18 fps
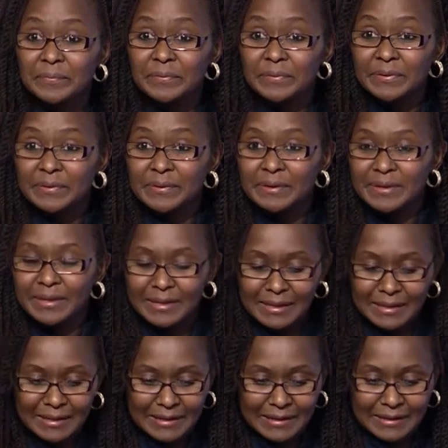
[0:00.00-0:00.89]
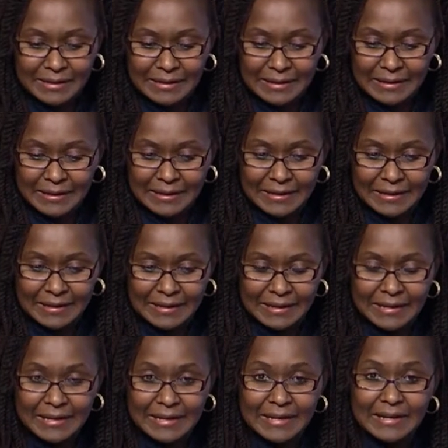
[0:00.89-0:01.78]

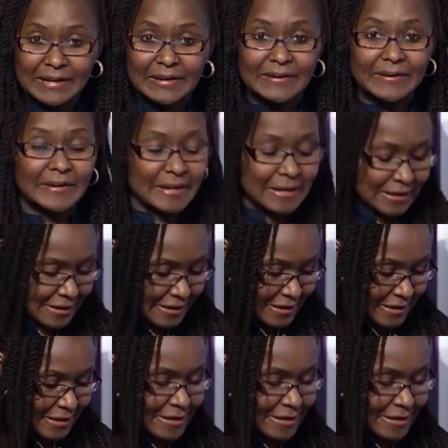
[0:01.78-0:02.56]
[no speech]